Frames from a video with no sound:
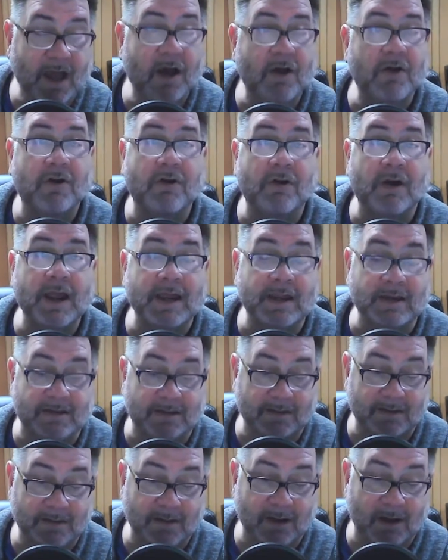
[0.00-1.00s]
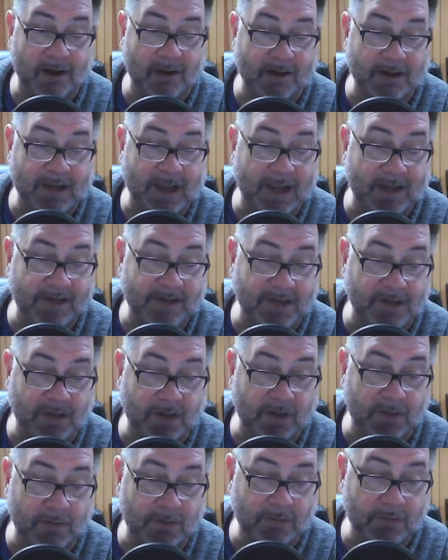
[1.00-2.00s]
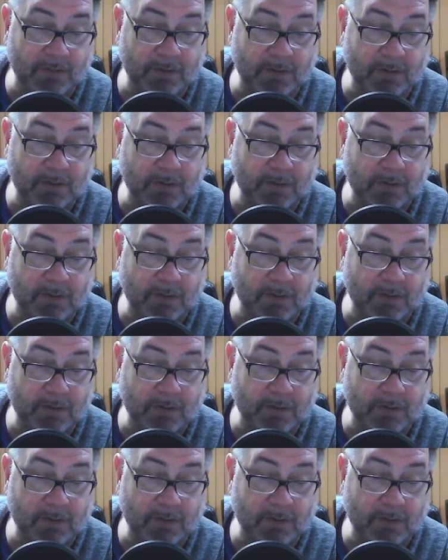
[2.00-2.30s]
how great our debt to you.